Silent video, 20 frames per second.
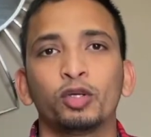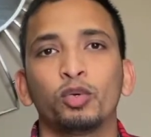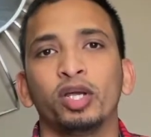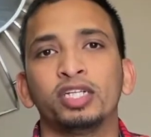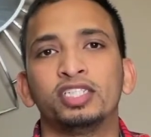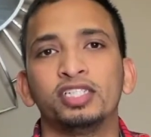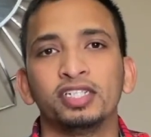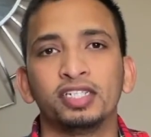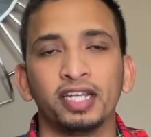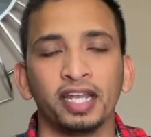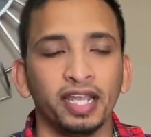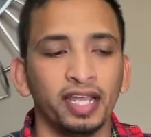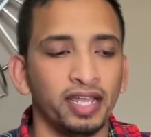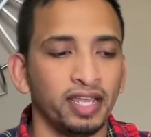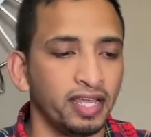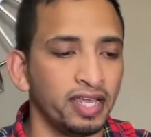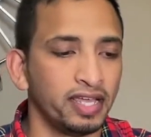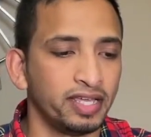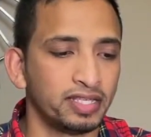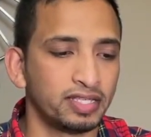question today
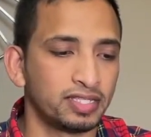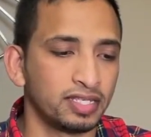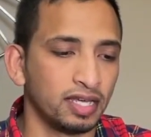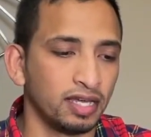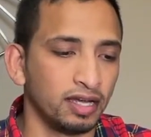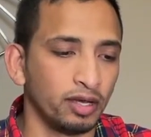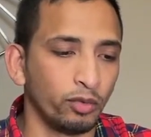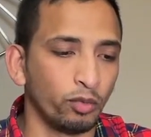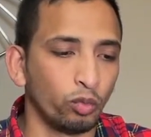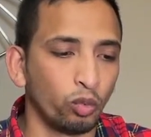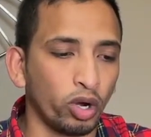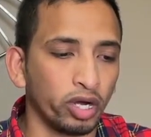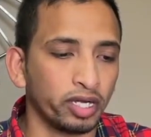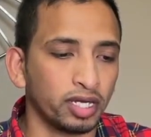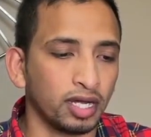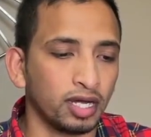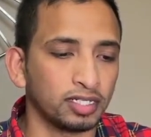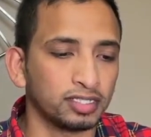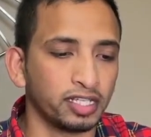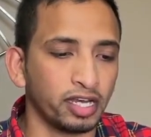is uh,
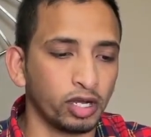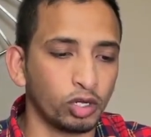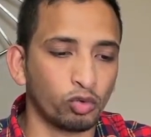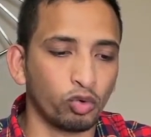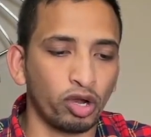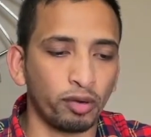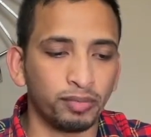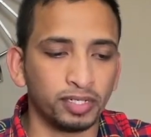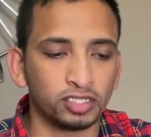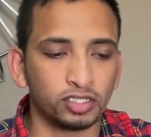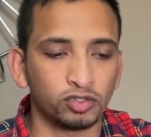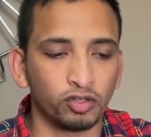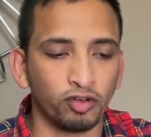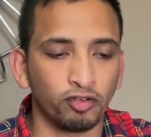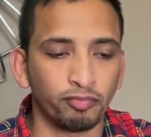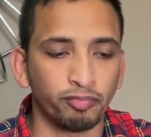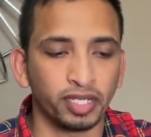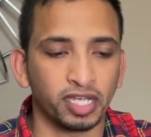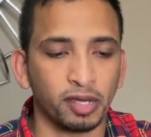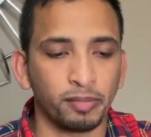what are the requirements
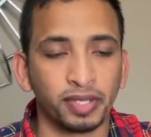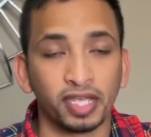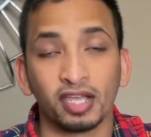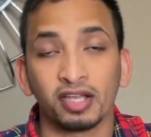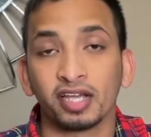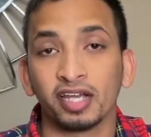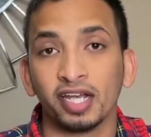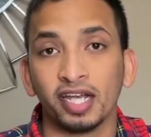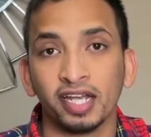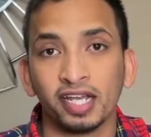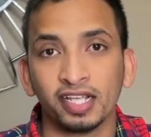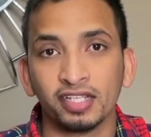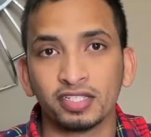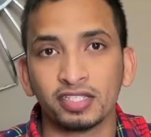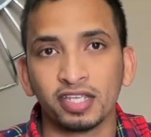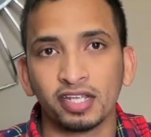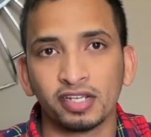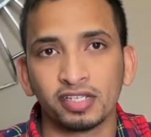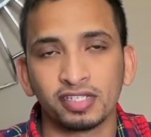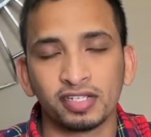of becoming a Canadian
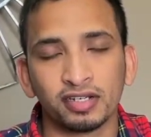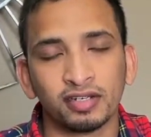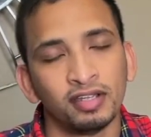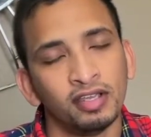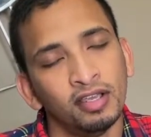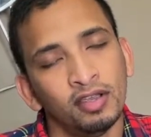citizen?